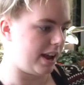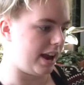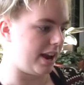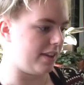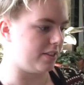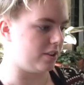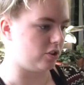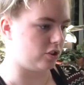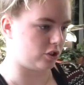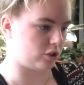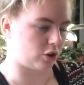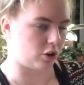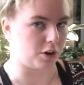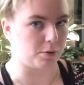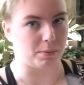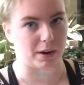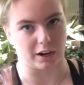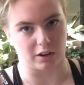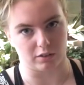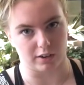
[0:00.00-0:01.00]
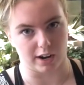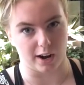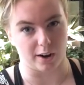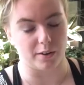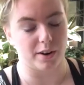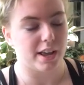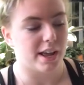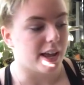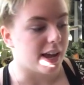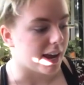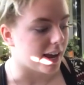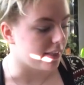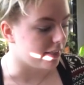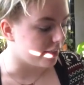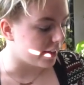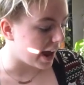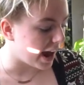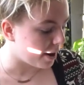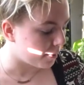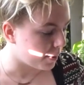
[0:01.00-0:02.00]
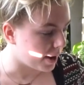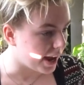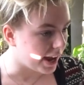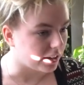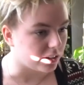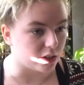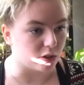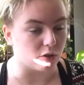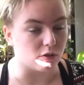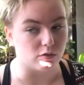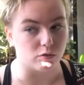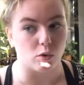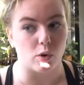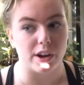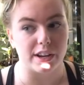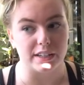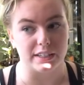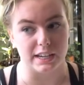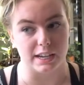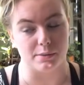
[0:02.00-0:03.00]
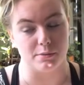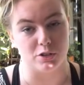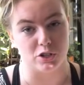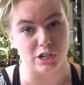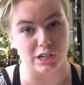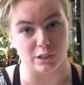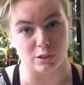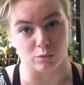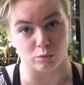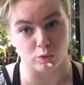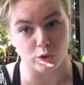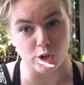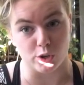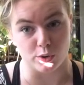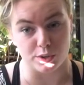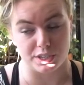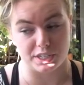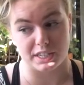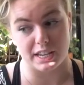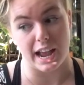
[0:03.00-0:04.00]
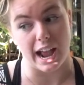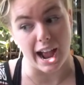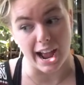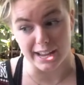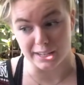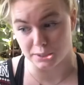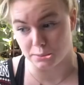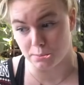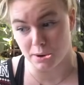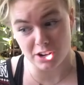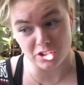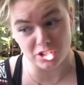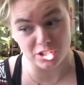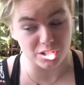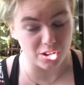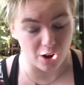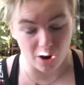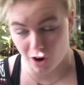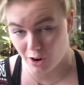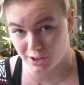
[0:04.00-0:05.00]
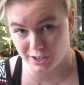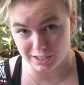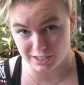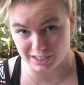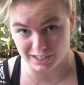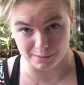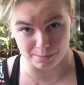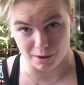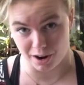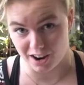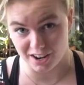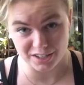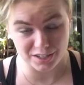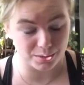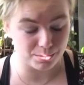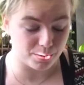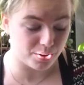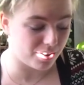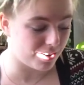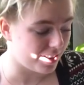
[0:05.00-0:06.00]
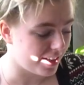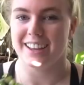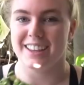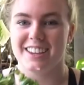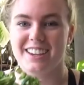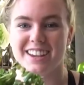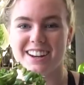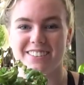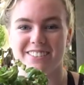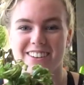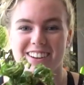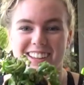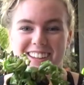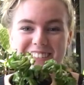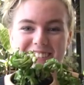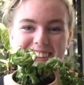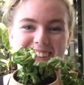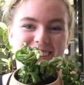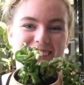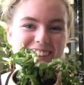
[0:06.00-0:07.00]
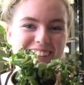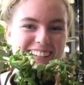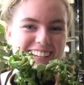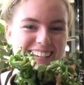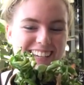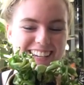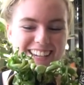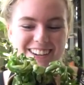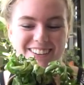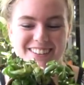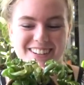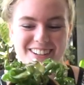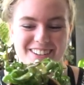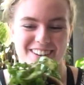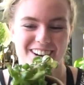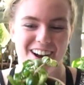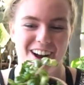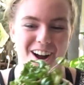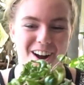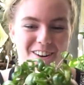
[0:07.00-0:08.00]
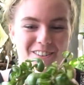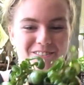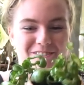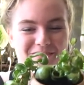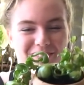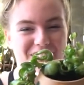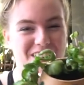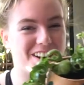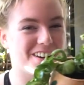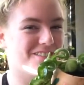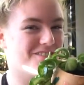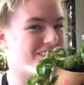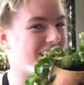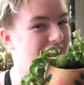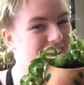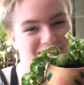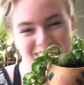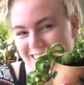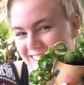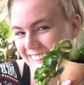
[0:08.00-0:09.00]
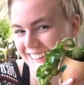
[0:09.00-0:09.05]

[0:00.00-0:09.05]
And then just turn it back around. And that way you avoid damaging the roots as much as honestly possible. You get a really, really, really cute new home for your favorite